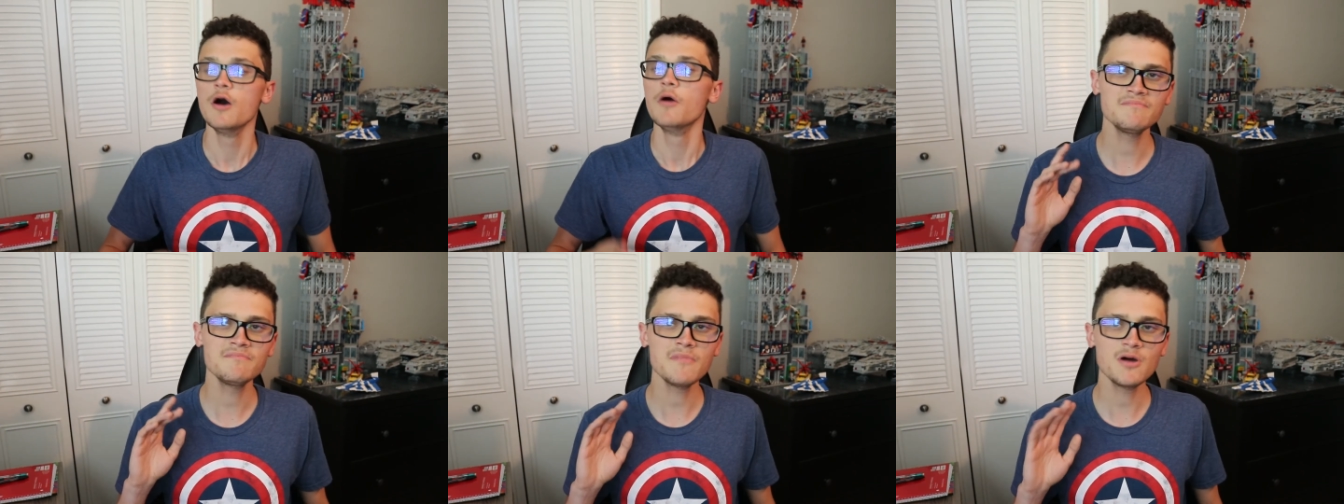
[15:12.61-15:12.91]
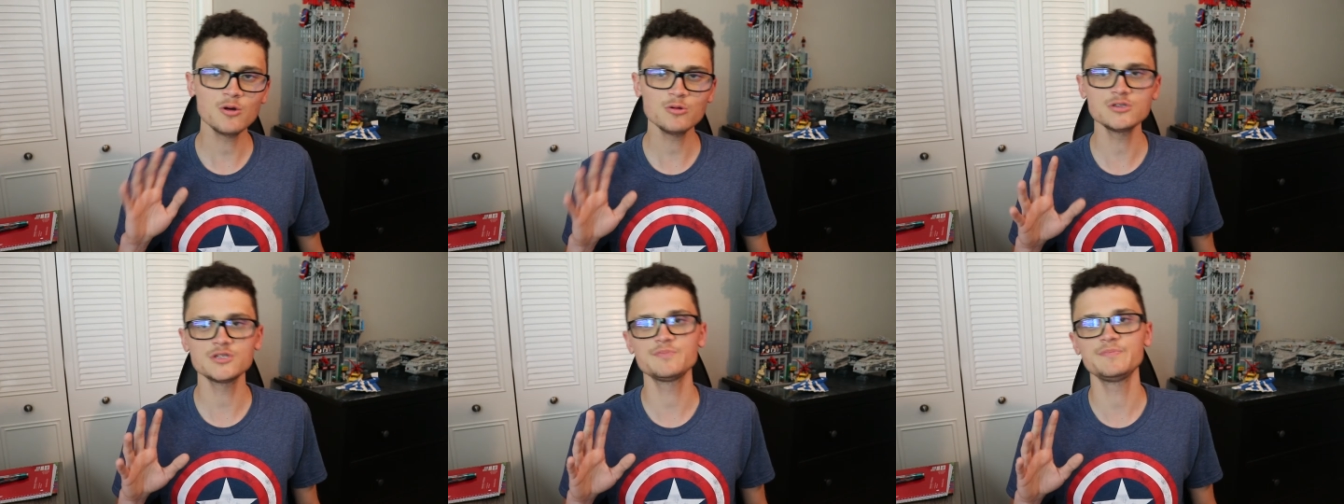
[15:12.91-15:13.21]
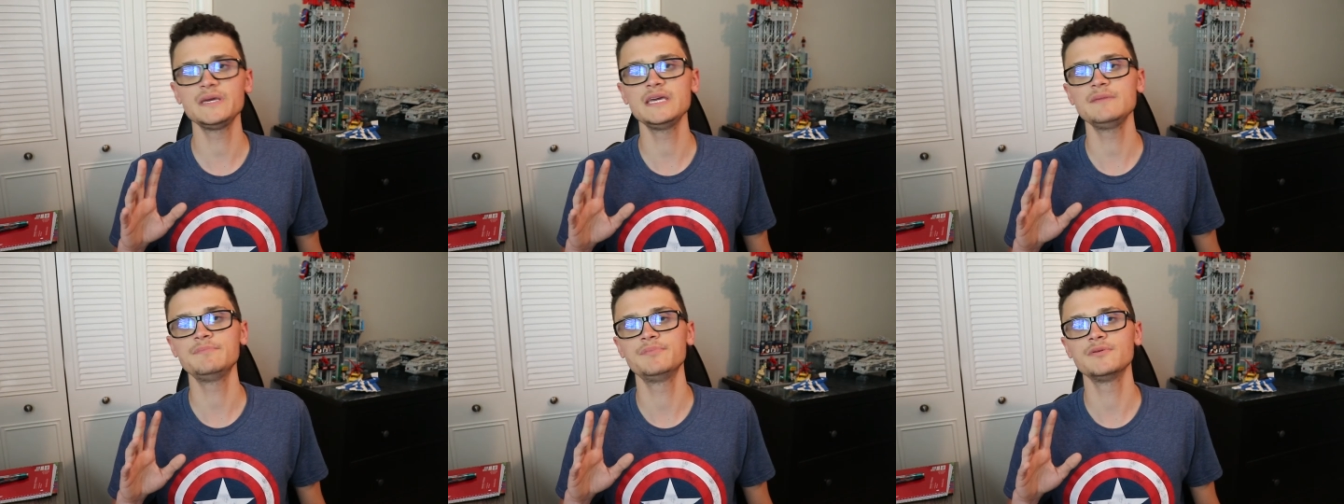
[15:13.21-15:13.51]
Most
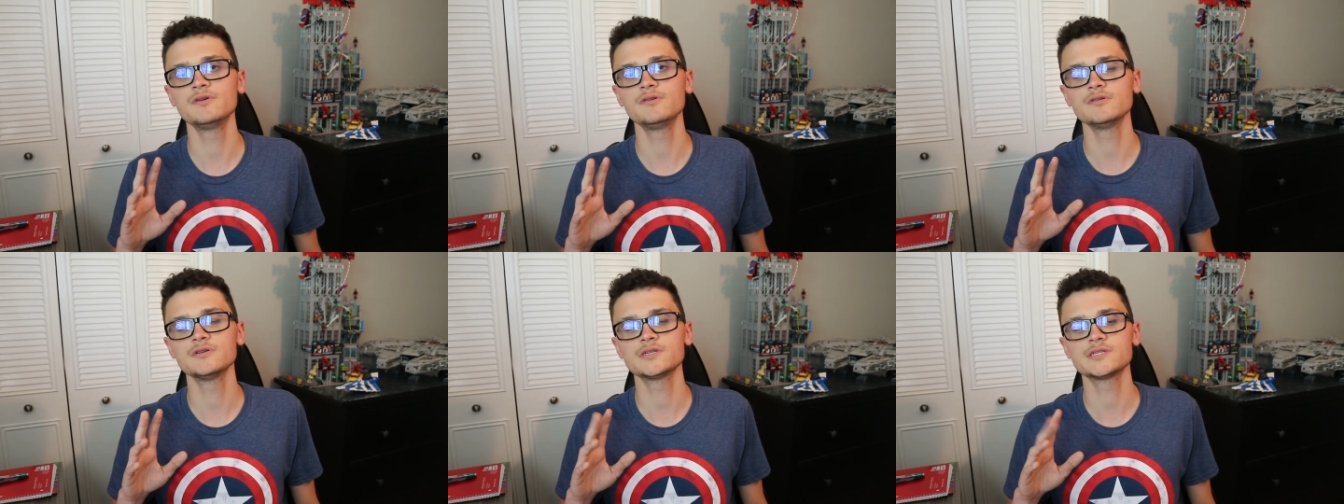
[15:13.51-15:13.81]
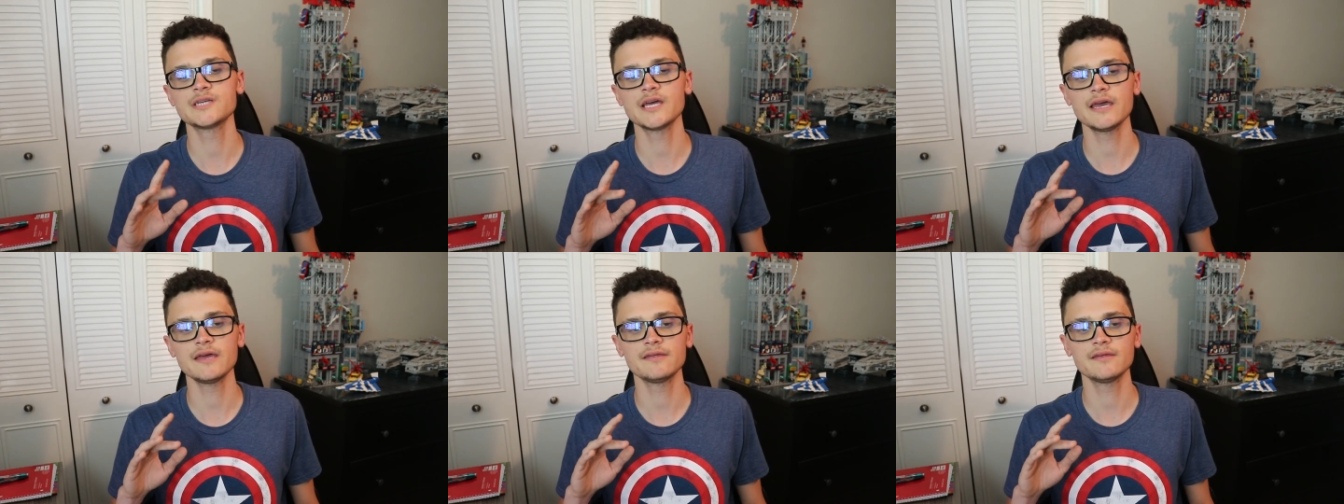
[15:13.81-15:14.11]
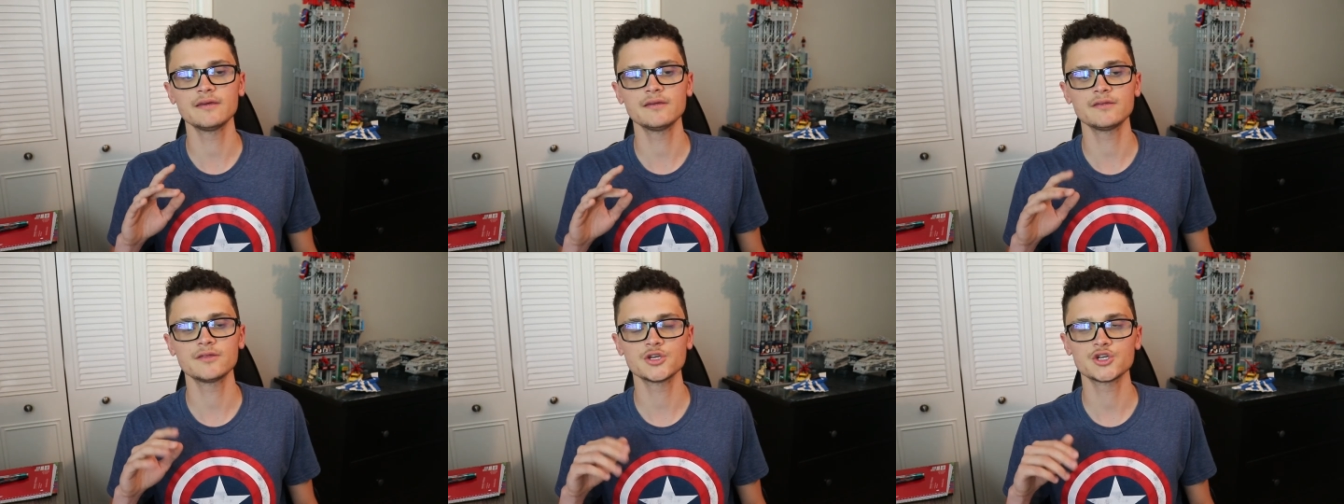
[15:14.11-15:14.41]
people say
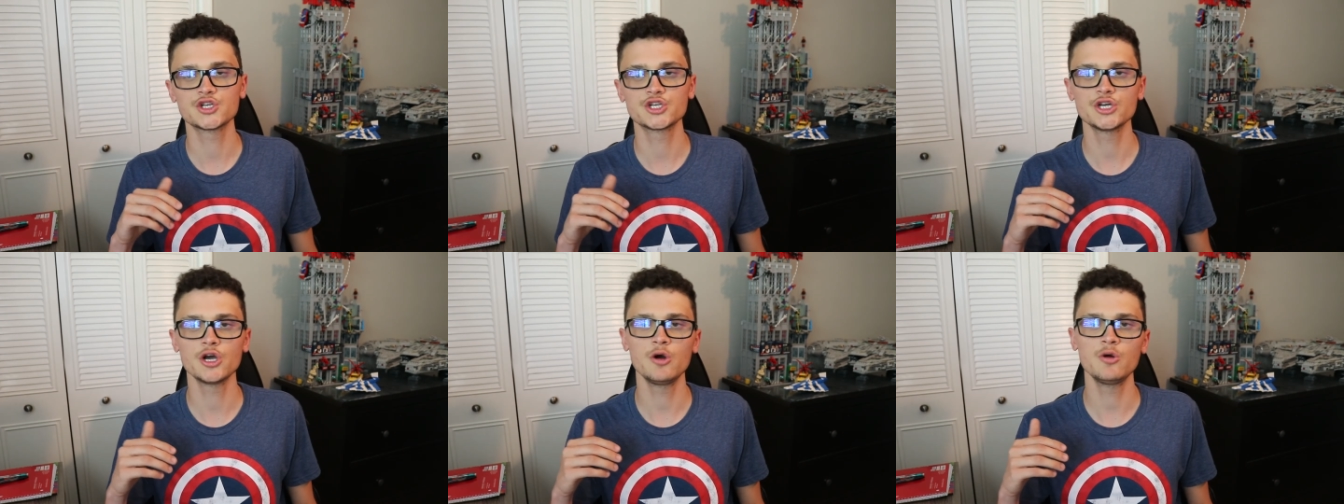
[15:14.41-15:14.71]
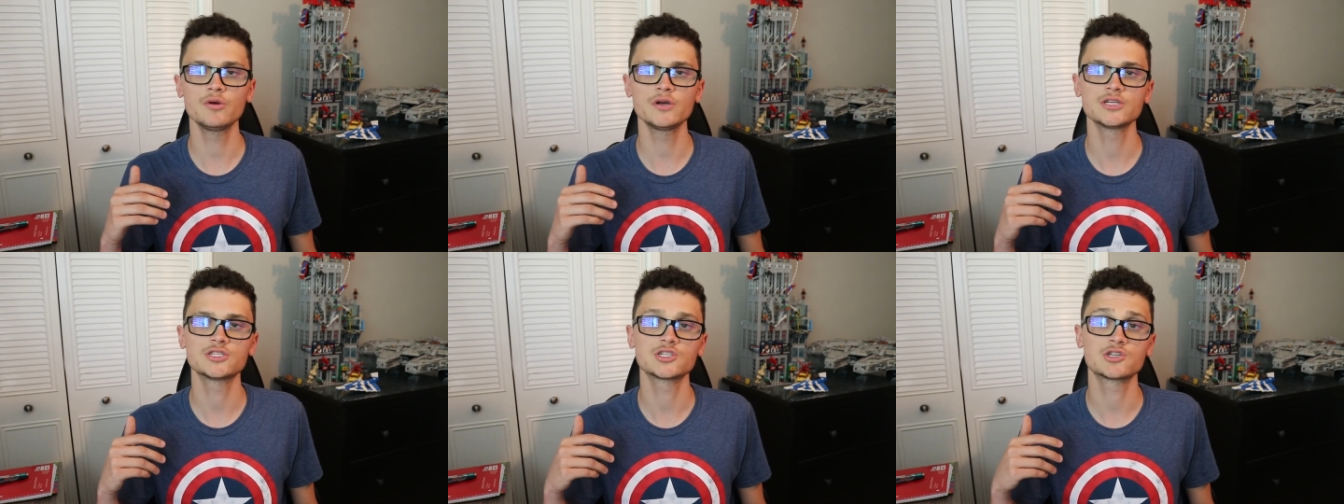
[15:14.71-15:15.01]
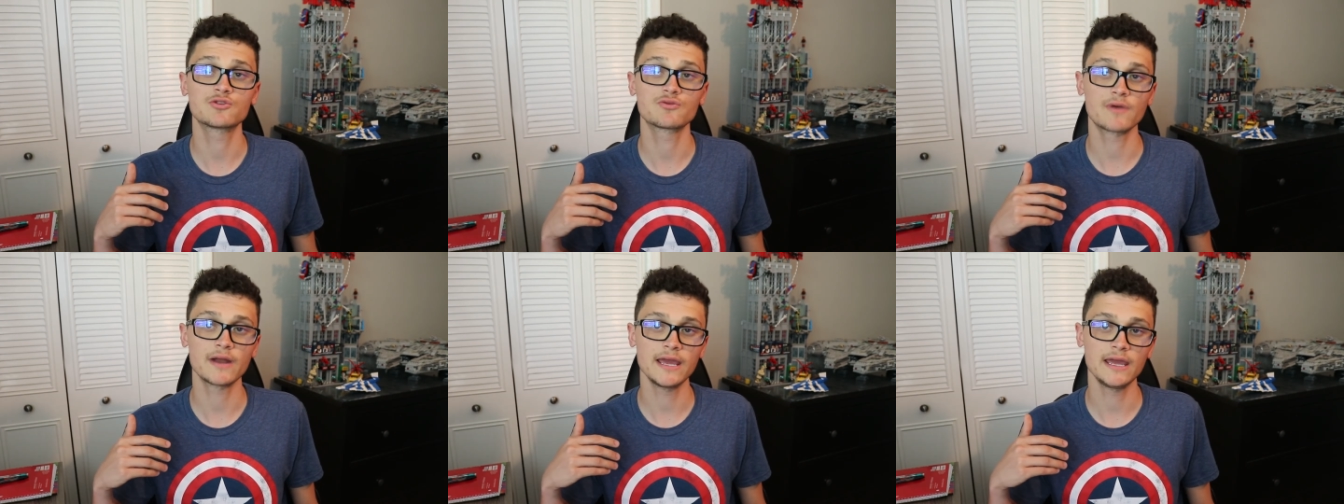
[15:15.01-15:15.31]
that the show gets
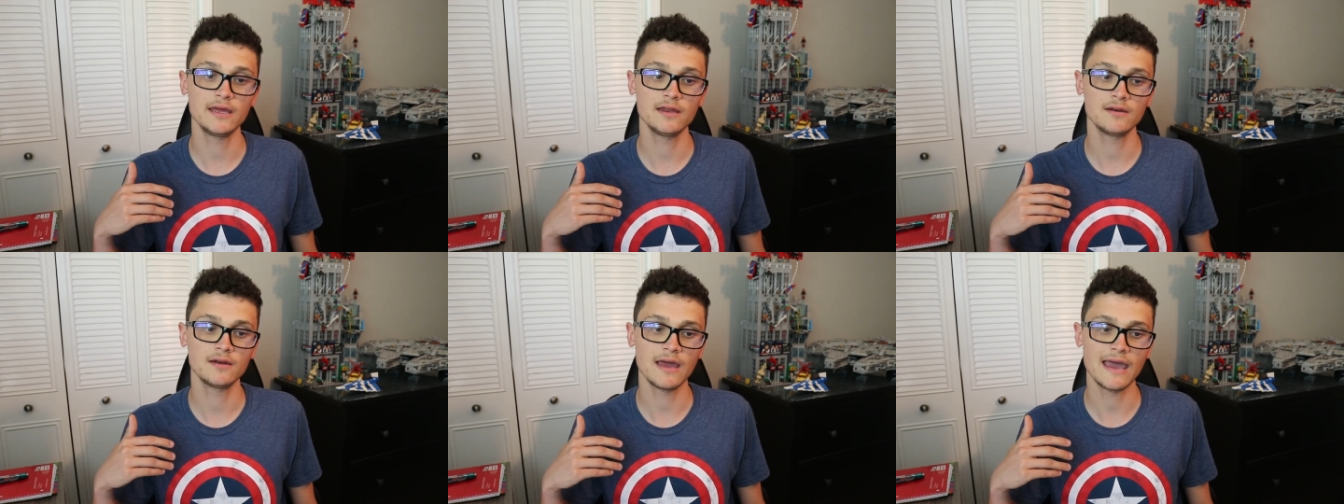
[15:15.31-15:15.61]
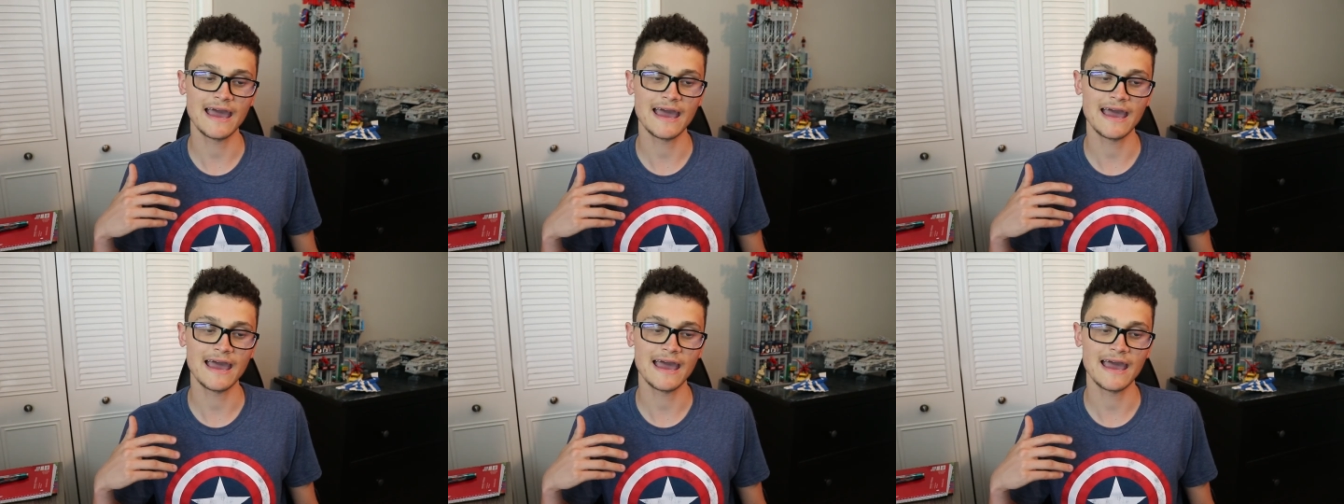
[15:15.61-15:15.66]
great